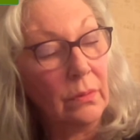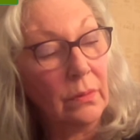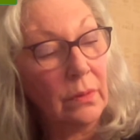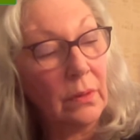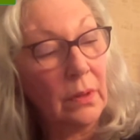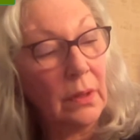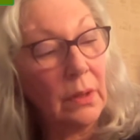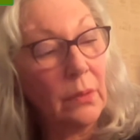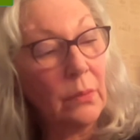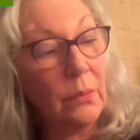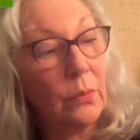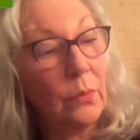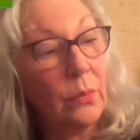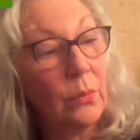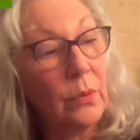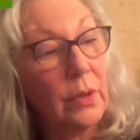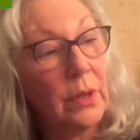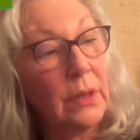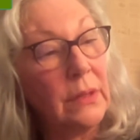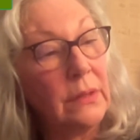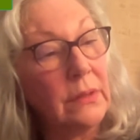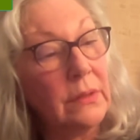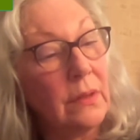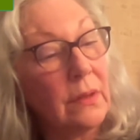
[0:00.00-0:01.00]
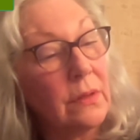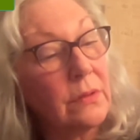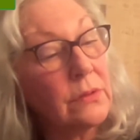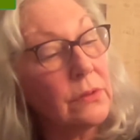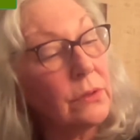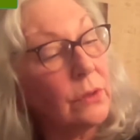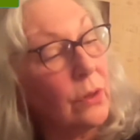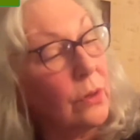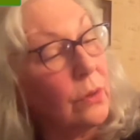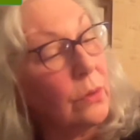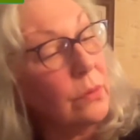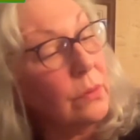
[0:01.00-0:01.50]
Okay. When it does
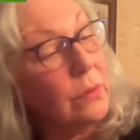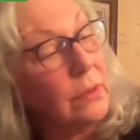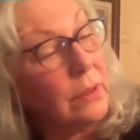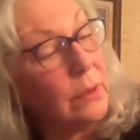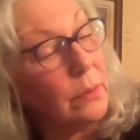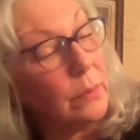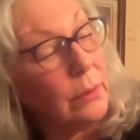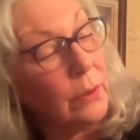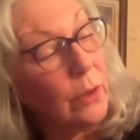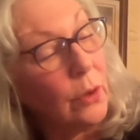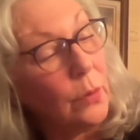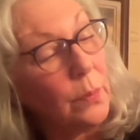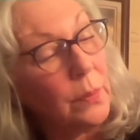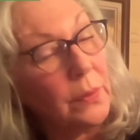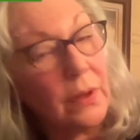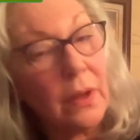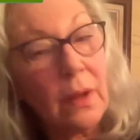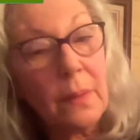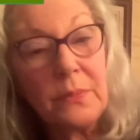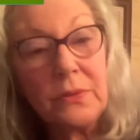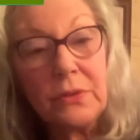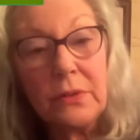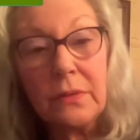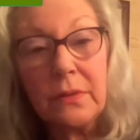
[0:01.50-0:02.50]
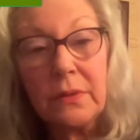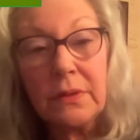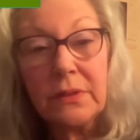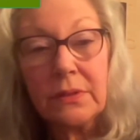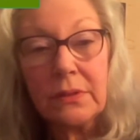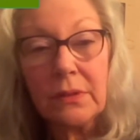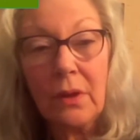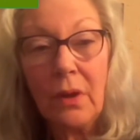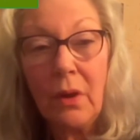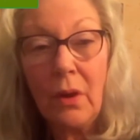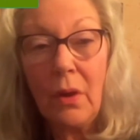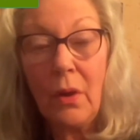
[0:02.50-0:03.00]
load, it will open up to
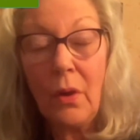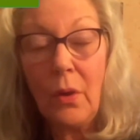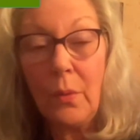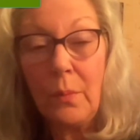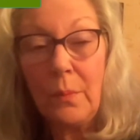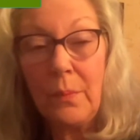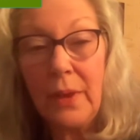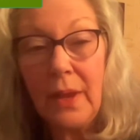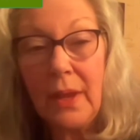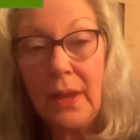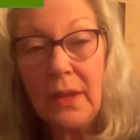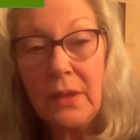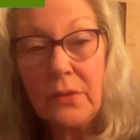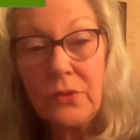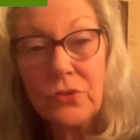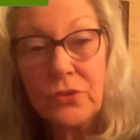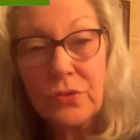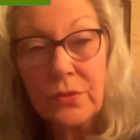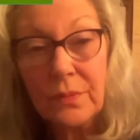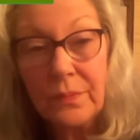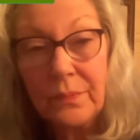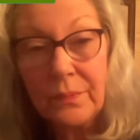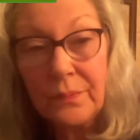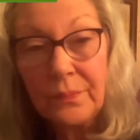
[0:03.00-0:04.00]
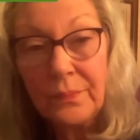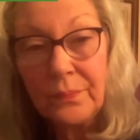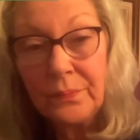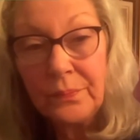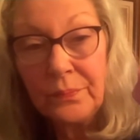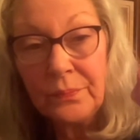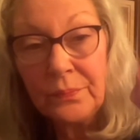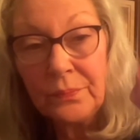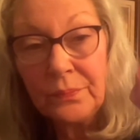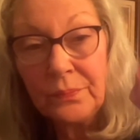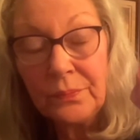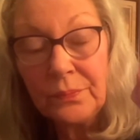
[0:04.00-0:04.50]
this home page.
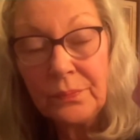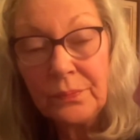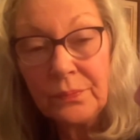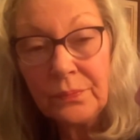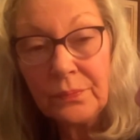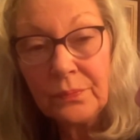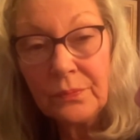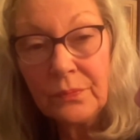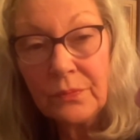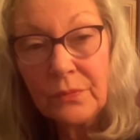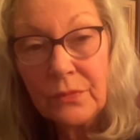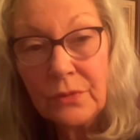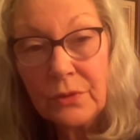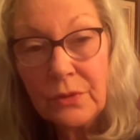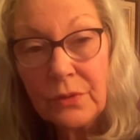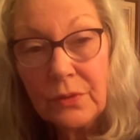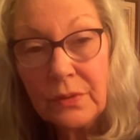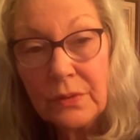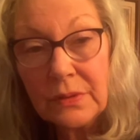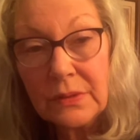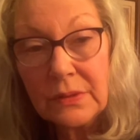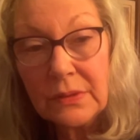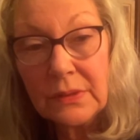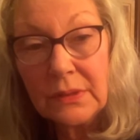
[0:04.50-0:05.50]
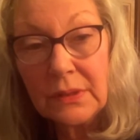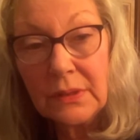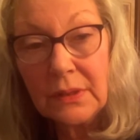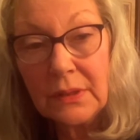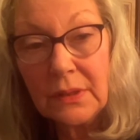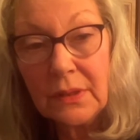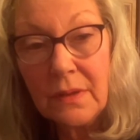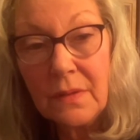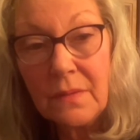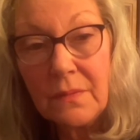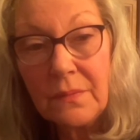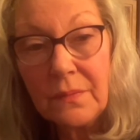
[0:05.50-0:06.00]
As you can see
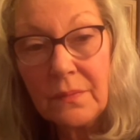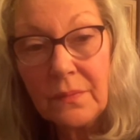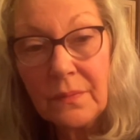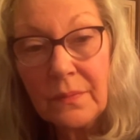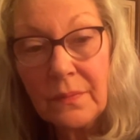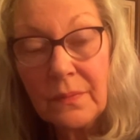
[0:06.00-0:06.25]
here.